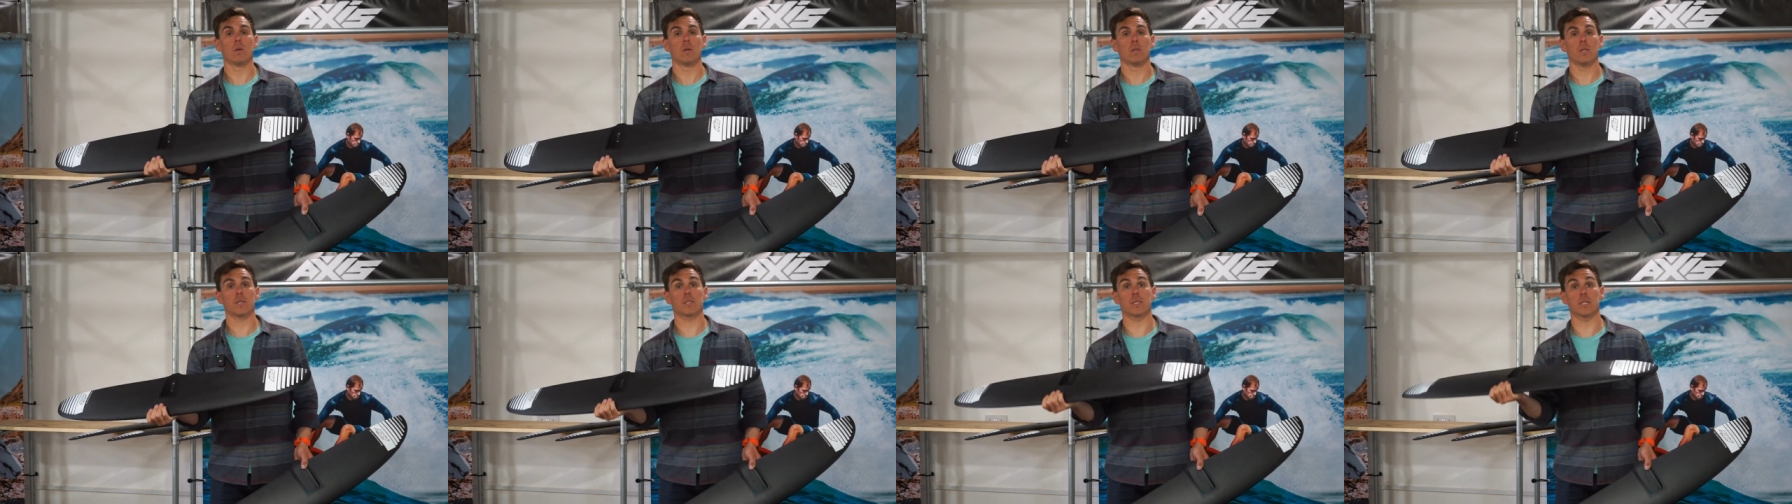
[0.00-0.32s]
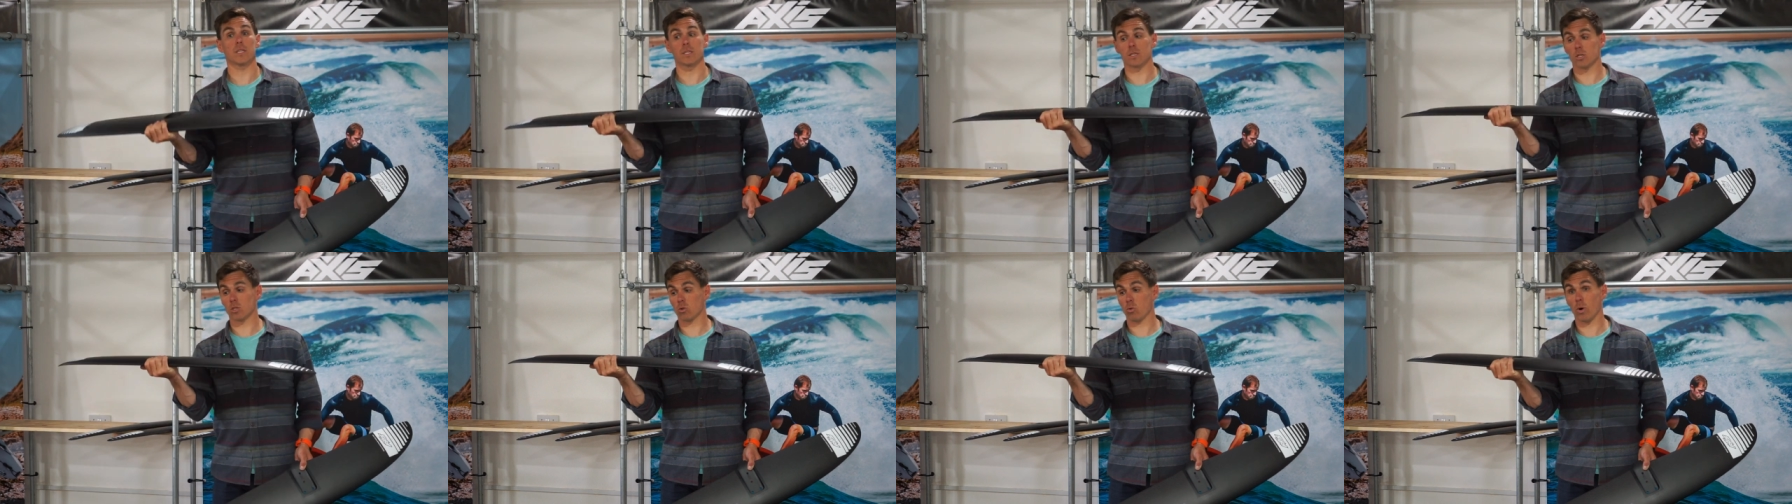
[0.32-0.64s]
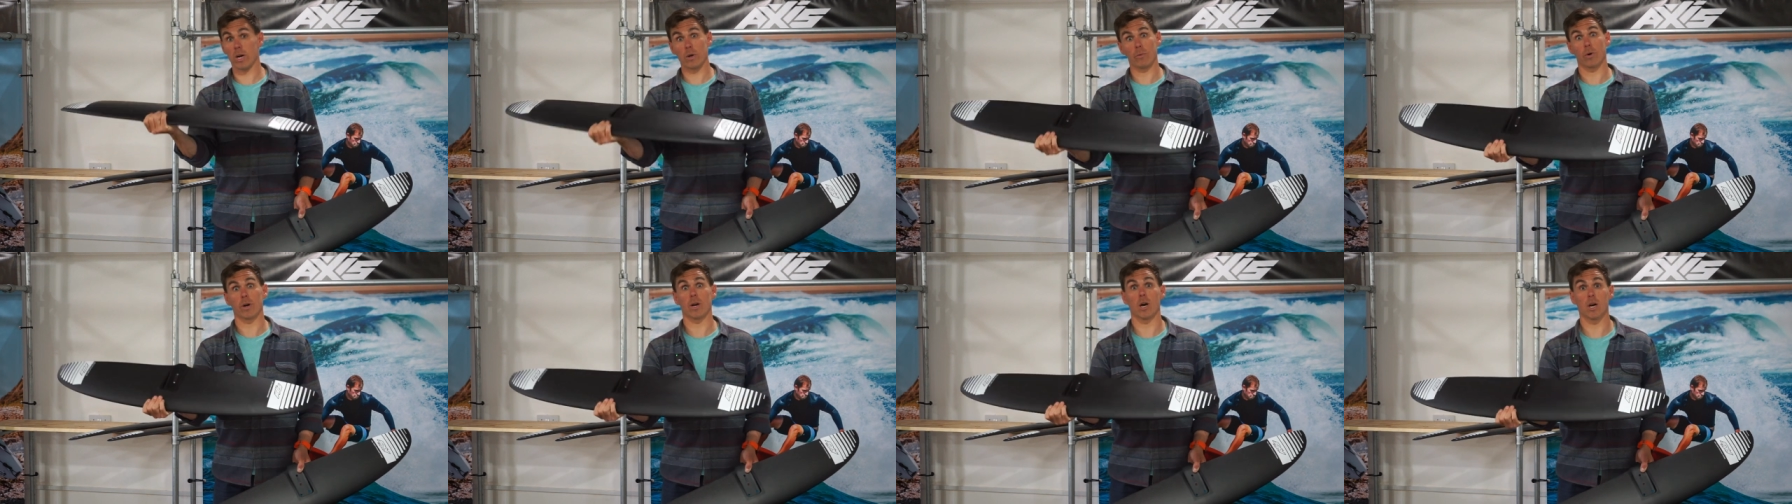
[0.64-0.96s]
this is
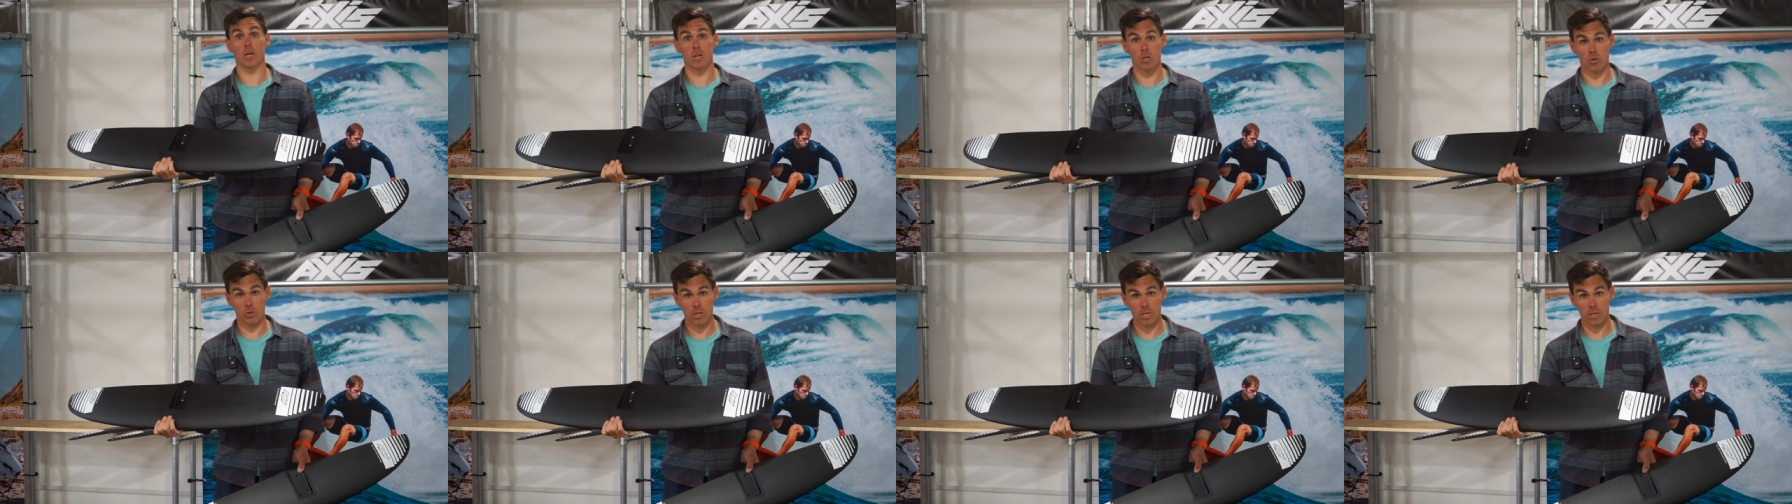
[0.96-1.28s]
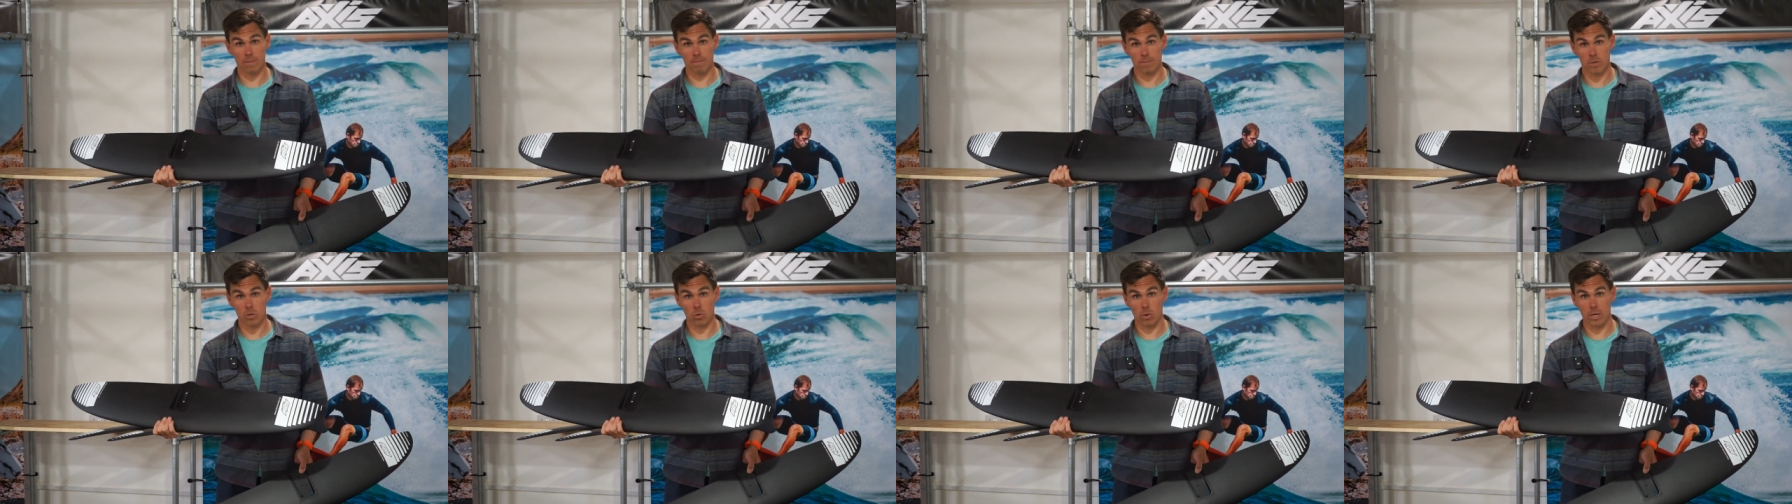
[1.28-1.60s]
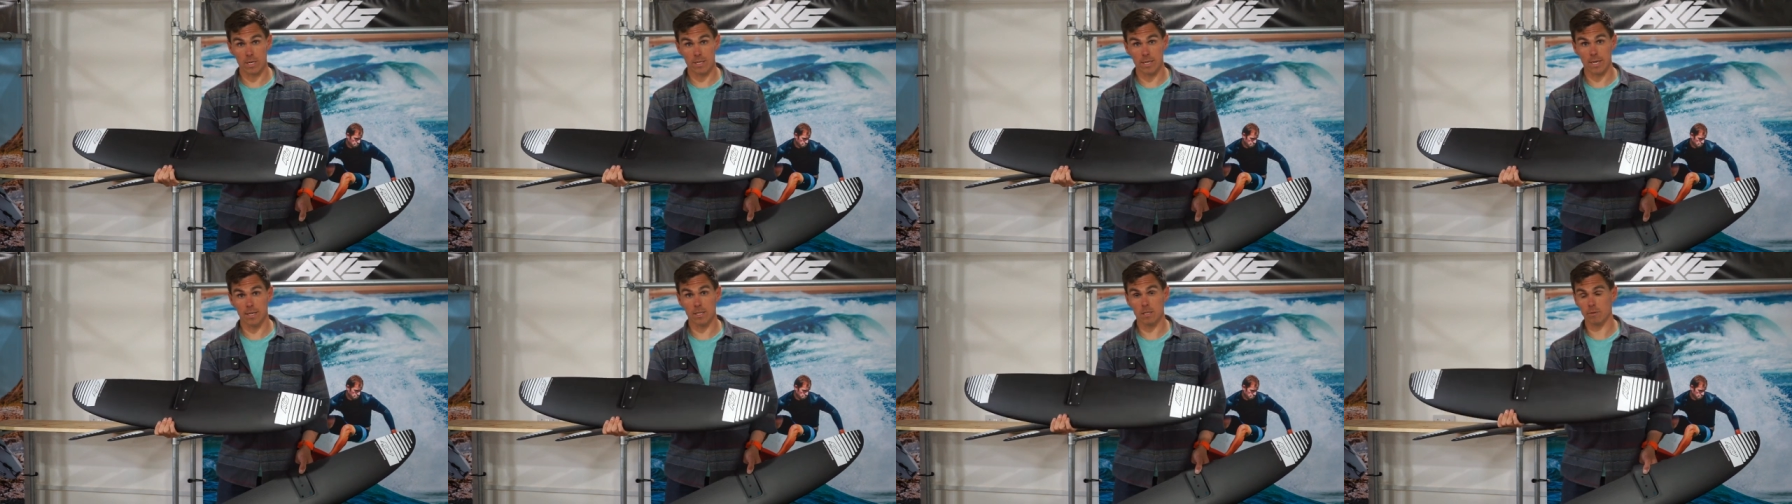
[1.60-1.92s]
2100
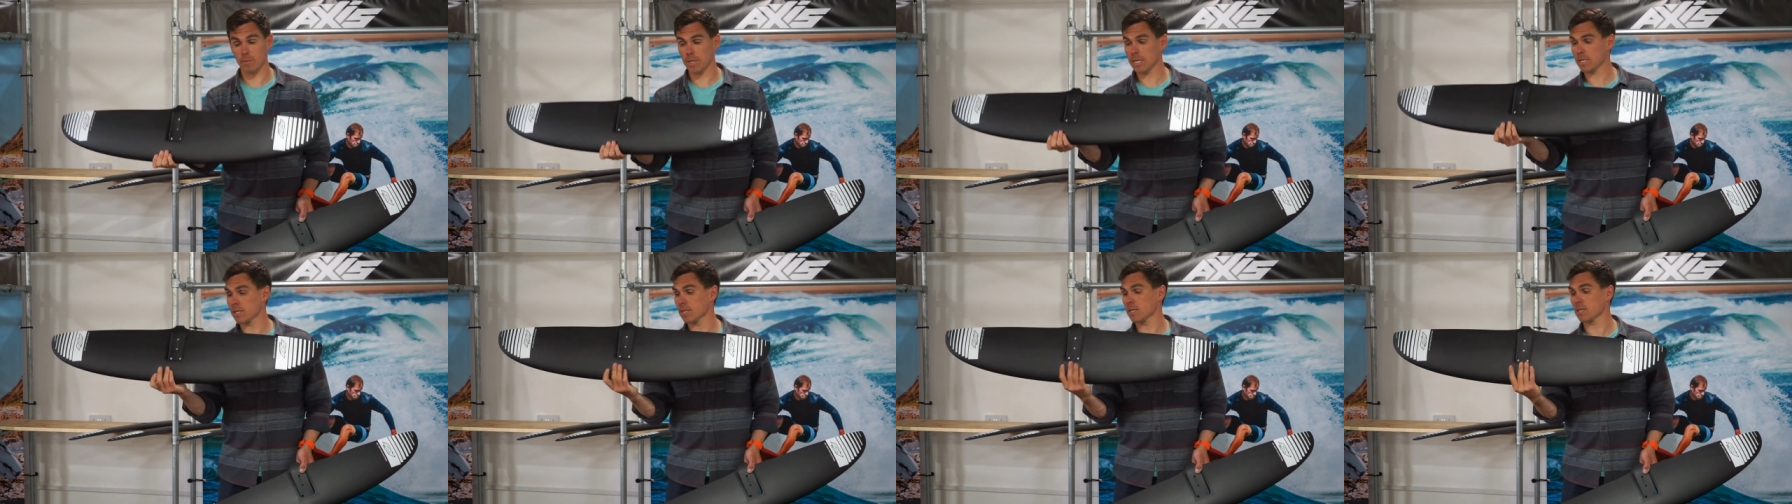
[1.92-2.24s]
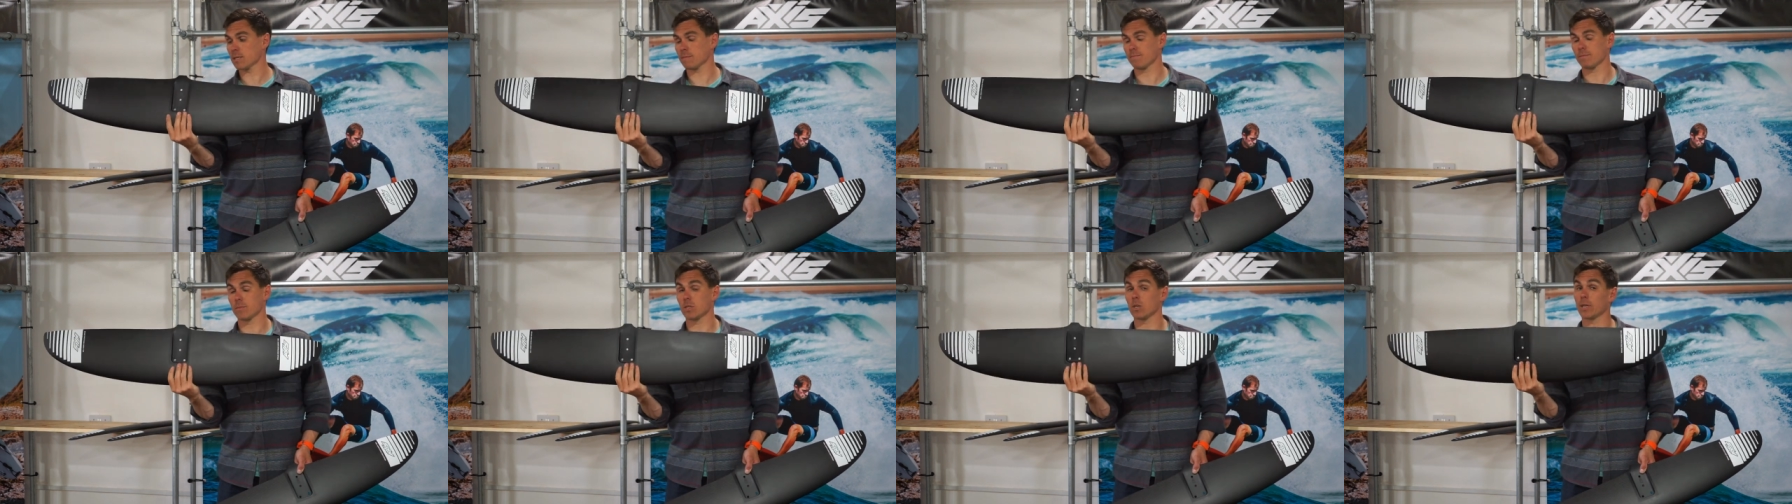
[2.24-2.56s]
square centimeters.